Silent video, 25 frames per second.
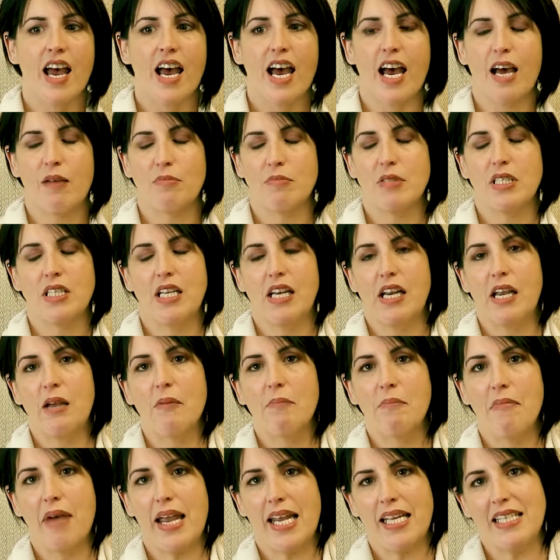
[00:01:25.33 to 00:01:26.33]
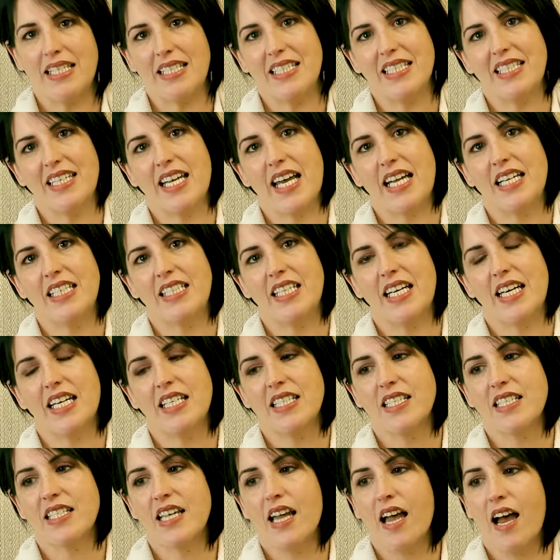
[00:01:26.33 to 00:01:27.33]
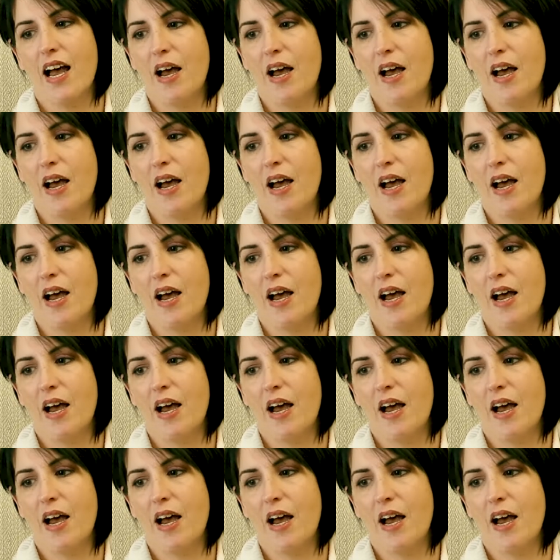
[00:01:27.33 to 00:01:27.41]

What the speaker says: Absolutely amazing dentist.